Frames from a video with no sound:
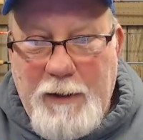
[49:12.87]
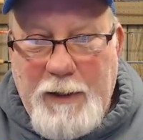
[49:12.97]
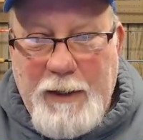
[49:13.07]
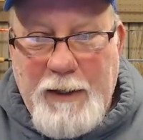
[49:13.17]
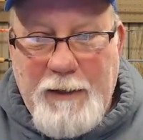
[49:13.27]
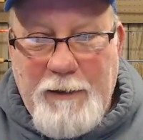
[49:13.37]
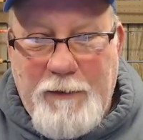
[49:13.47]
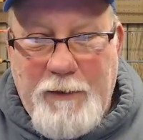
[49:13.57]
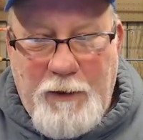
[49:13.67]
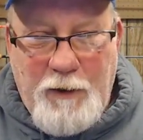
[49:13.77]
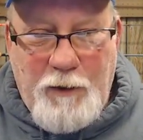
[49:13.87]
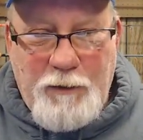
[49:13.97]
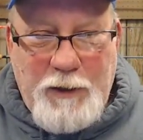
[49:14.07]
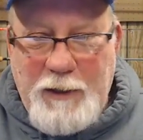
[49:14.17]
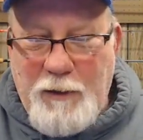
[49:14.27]
And the little
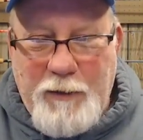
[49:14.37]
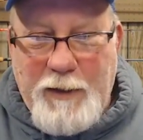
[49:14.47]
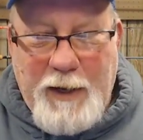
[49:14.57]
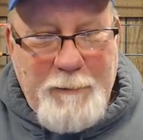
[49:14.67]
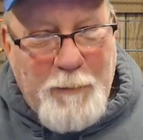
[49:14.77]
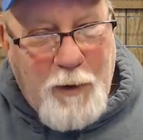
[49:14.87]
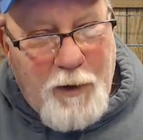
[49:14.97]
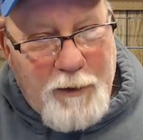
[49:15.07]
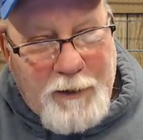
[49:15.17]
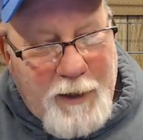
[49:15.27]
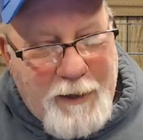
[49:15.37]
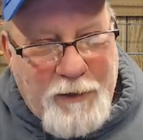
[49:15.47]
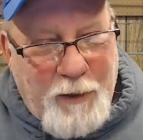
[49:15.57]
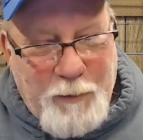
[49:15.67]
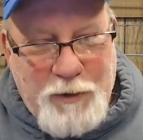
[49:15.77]
deal that I bought that I
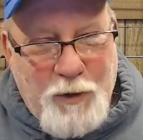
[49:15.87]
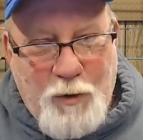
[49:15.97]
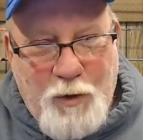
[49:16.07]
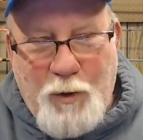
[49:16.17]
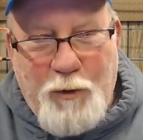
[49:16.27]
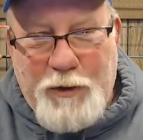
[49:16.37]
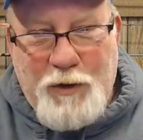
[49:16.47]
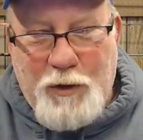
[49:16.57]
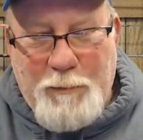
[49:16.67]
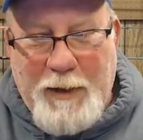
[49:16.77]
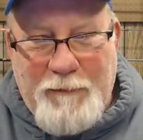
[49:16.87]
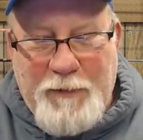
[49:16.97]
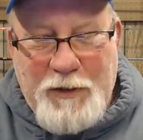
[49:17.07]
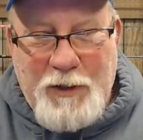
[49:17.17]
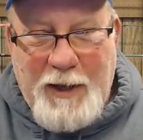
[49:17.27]
thought was so cool that you could mount
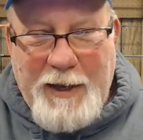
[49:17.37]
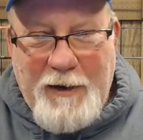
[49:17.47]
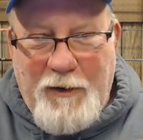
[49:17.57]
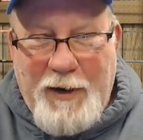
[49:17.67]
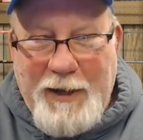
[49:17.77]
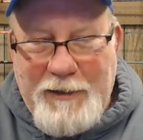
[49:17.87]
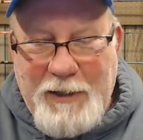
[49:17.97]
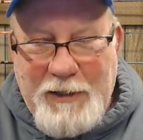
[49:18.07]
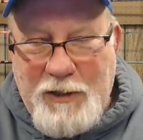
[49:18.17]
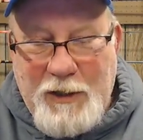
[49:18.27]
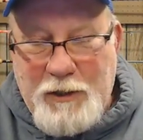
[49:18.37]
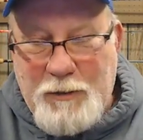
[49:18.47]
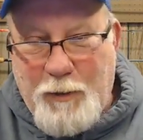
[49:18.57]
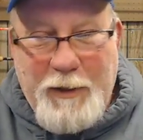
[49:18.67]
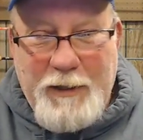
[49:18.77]
fishing line on had tensioning
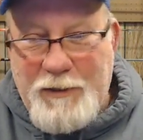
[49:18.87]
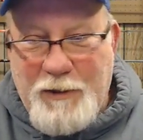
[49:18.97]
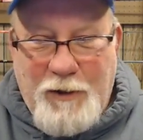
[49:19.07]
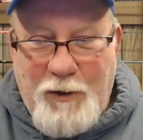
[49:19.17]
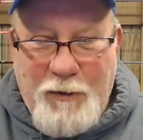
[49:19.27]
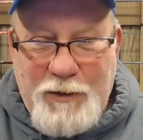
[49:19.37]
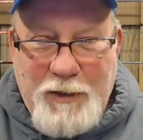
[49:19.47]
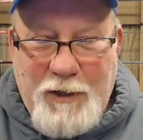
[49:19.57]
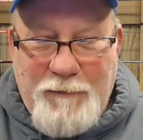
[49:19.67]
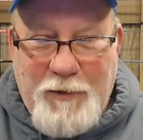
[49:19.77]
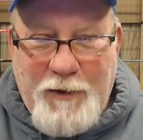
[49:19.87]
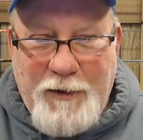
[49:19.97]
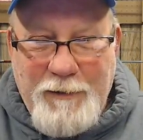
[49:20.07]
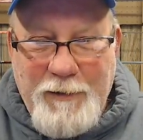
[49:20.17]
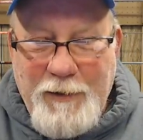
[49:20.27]
springs and all the stuff on
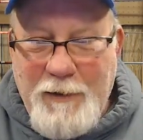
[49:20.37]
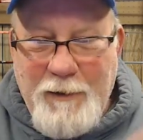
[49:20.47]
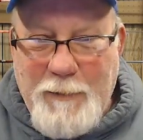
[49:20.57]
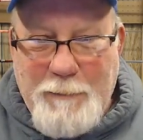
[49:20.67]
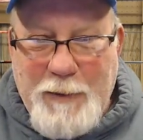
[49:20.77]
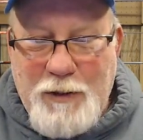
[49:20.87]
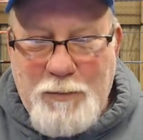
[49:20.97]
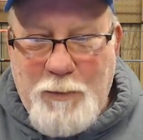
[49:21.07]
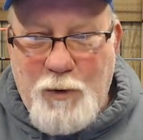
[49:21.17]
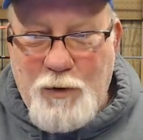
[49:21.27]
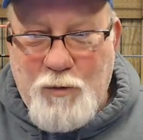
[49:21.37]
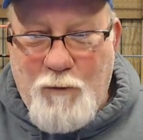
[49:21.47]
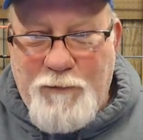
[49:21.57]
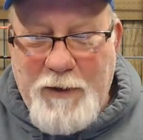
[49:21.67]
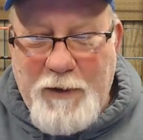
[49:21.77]
it. My big spools
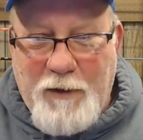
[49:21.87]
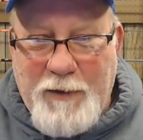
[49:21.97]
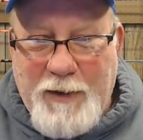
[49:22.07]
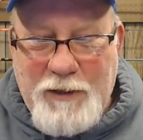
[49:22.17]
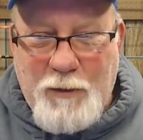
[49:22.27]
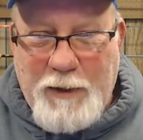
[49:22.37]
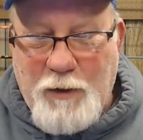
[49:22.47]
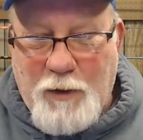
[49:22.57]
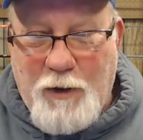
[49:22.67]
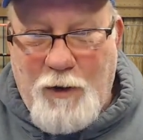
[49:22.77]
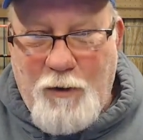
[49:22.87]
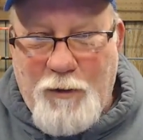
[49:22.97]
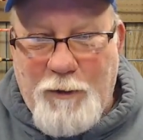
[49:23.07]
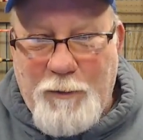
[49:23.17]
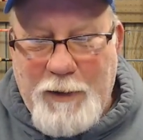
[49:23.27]
won't fit on that, so I took all
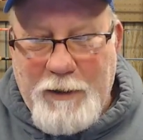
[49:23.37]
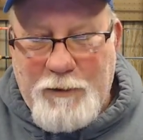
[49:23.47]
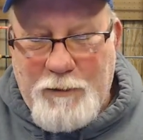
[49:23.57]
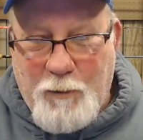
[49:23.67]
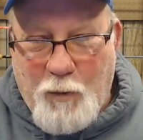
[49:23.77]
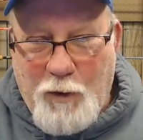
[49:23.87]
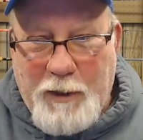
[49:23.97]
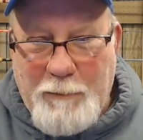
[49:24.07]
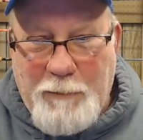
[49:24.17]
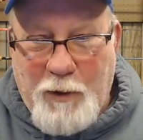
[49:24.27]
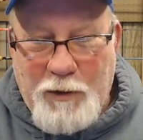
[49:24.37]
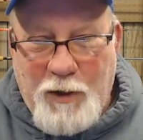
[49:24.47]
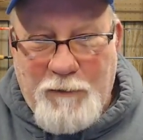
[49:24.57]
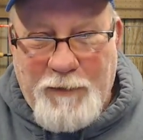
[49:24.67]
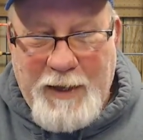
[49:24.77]
the working parts
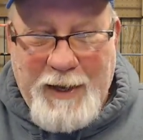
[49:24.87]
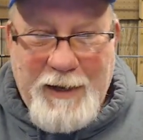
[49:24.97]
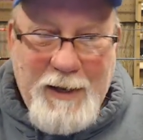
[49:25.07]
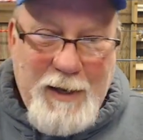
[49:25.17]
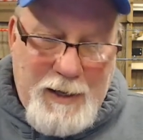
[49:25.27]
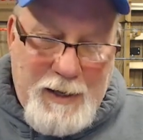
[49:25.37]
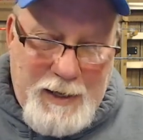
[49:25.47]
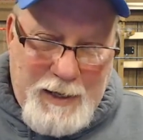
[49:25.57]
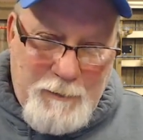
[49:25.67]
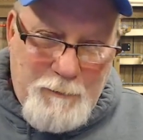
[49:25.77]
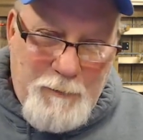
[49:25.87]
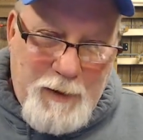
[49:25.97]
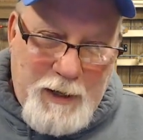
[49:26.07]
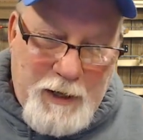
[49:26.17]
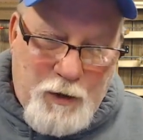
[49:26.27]
off of that and
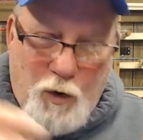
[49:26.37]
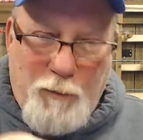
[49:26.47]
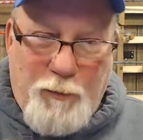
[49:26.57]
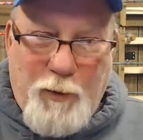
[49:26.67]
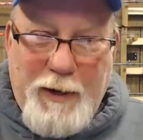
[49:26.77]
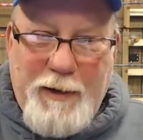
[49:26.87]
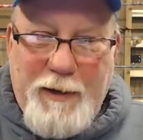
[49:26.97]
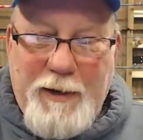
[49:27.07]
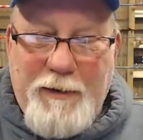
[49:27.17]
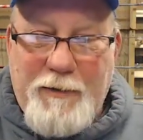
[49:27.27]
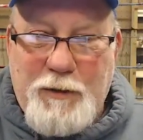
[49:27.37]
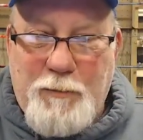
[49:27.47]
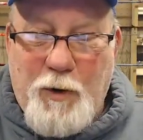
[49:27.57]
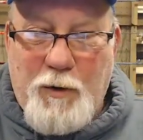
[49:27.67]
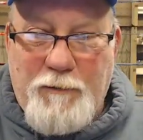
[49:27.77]
incorporated it into this
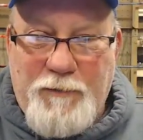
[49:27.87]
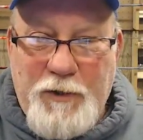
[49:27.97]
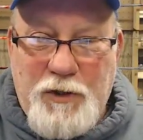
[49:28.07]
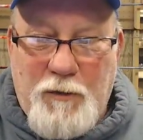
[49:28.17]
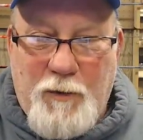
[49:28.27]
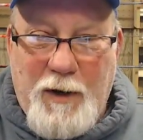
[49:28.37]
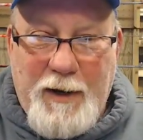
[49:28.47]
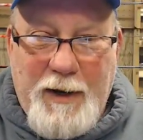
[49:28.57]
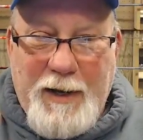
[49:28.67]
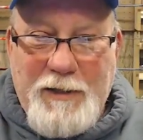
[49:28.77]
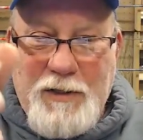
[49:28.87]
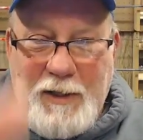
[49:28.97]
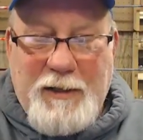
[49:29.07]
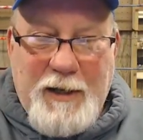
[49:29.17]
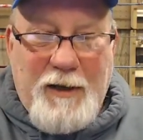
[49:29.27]
broken fishing rod, and I
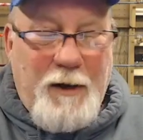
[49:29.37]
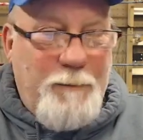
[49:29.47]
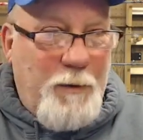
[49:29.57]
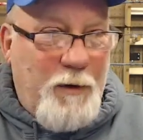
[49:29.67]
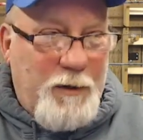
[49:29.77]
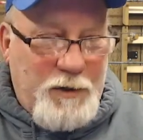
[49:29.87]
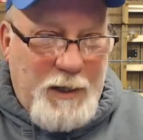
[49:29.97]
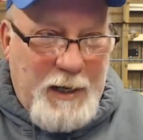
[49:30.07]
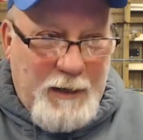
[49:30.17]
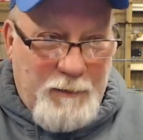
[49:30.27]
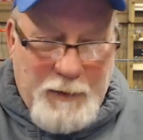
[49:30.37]
set that up on a stand.